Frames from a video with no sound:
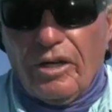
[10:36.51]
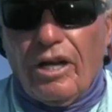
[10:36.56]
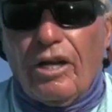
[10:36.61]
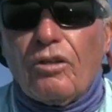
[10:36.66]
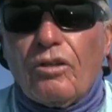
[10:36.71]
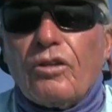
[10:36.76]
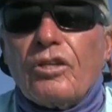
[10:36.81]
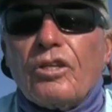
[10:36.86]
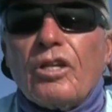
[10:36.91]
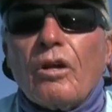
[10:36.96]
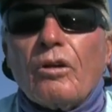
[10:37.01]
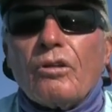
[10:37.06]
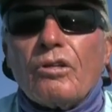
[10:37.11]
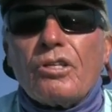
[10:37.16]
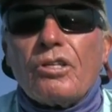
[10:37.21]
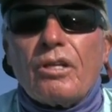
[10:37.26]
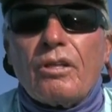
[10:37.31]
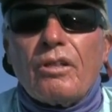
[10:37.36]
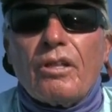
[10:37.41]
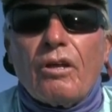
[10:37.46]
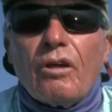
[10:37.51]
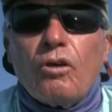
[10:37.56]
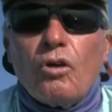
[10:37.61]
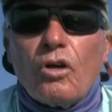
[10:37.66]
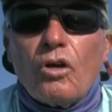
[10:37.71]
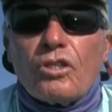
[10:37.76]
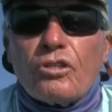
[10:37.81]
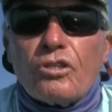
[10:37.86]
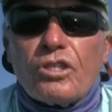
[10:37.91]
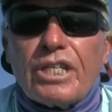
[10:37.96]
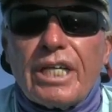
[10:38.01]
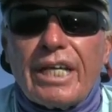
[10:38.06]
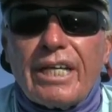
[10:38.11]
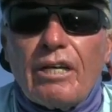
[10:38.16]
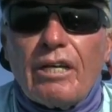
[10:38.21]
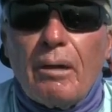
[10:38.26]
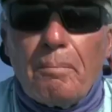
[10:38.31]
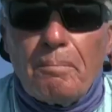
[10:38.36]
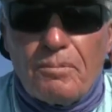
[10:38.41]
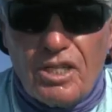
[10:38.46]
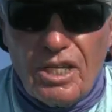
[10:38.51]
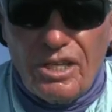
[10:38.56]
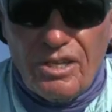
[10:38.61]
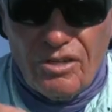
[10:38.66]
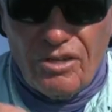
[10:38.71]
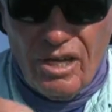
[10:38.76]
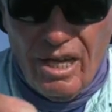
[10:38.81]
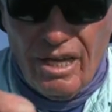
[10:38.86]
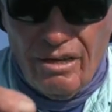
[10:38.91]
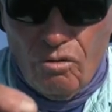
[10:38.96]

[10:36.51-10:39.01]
Now you notice the hooks are sticking up. See, they're